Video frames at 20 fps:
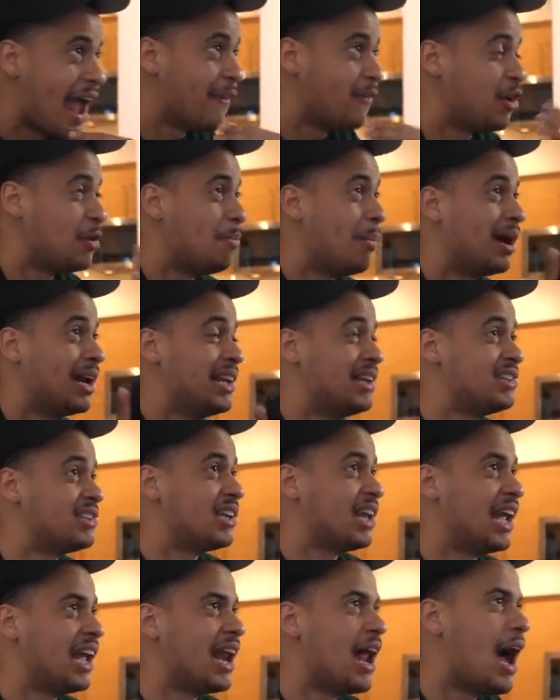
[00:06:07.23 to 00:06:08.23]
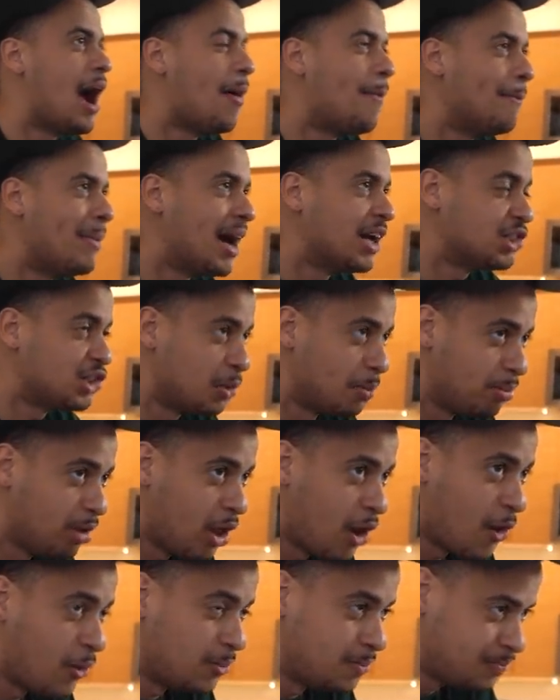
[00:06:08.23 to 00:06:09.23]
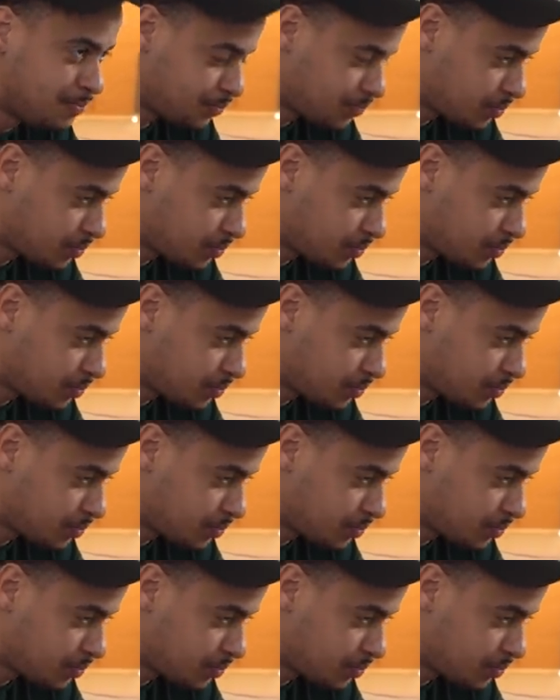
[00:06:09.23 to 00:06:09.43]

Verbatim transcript: Everybody's saying I'm about to blow.